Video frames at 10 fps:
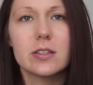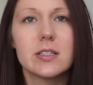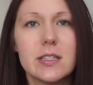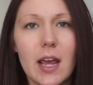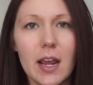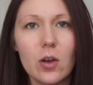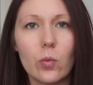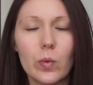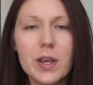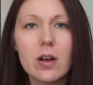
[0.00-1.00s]
Today
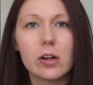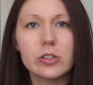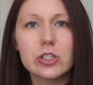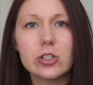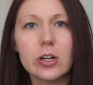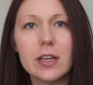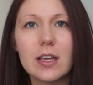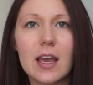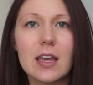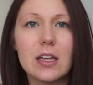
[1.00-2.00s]
we are
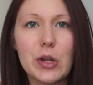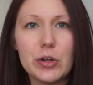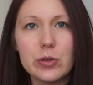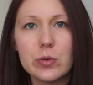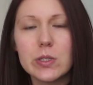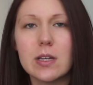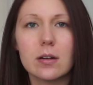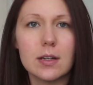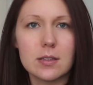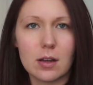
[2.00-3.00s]
starting a new
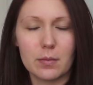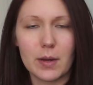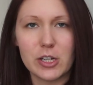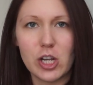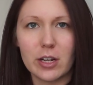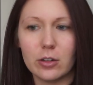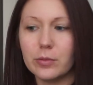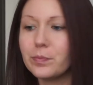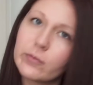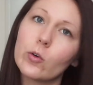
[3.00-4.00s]
series on my channel.
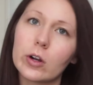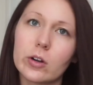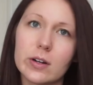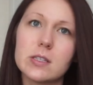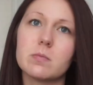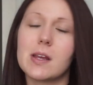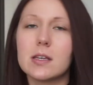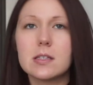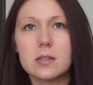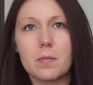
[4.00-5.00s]
For
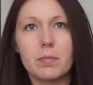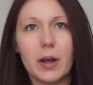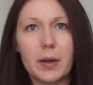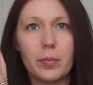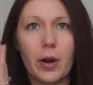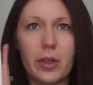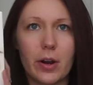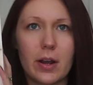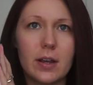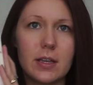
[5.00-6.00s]
Christmas, my brother
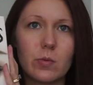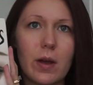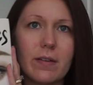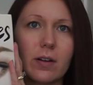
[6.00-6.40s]
and his wife